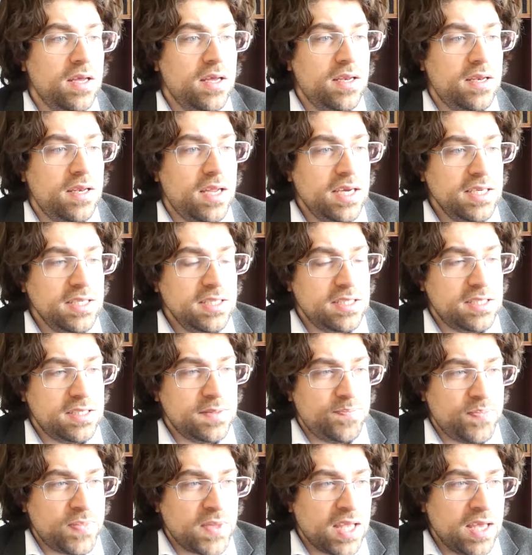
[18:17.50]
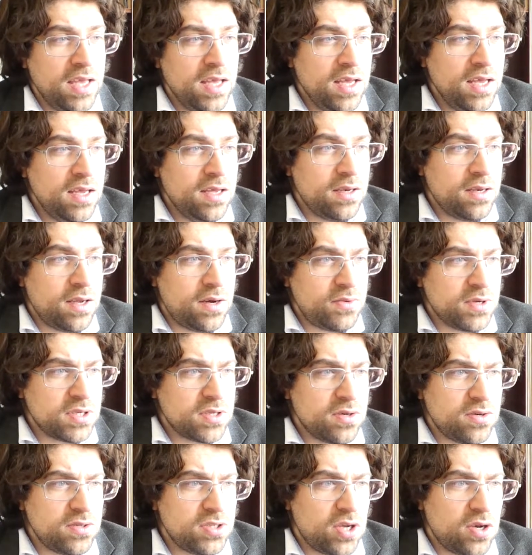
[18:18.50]
Nice. Now what
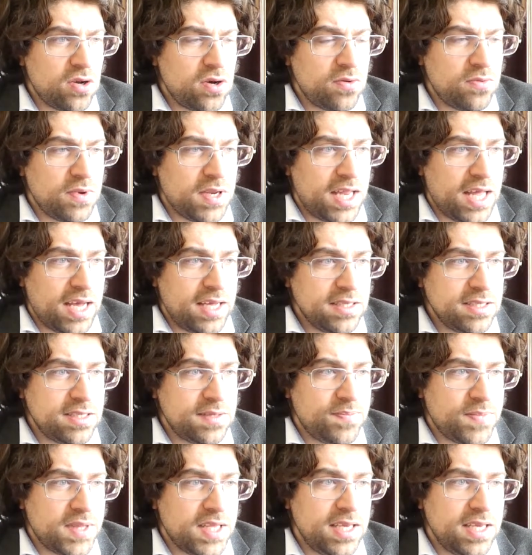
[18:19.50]
goes along with that